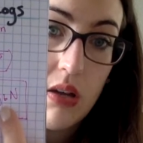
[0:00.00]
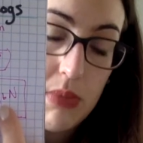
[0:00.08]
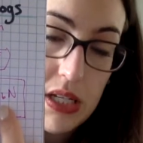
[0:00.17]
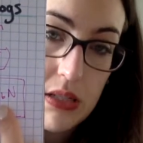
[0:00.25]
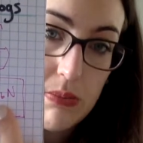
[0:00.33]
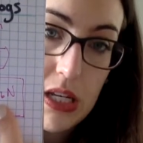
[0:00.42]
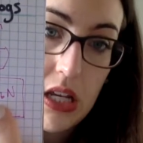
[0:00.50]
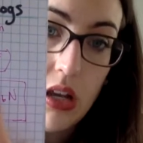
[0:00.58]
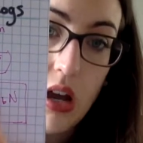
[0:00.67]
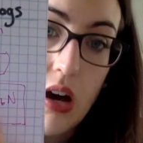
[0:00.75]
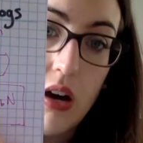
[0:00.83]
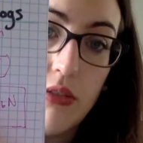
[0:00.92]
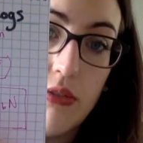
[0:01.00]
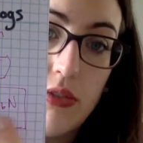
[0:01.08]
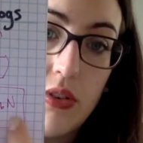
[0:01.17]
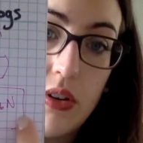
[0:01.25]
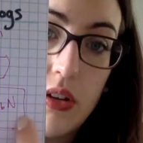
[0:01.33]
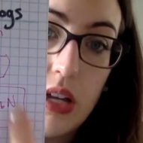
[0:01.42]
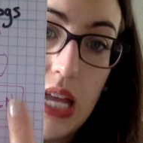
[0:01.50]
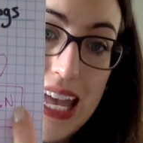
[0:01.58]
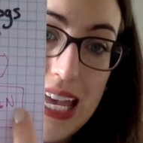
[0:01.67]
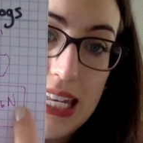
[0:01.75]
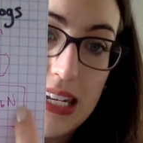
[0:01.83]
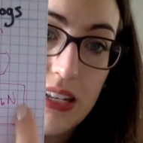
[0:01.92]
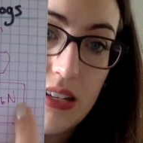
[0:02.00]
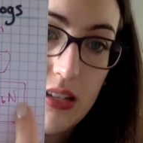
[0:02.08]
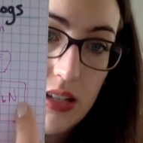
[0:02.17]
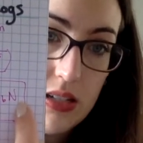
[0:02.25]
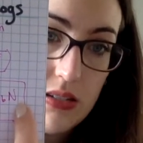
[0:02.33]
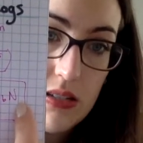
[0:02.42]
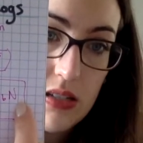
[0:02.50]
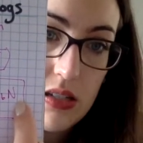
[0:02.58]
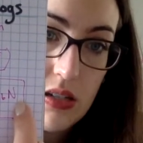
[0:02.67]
base b of n is,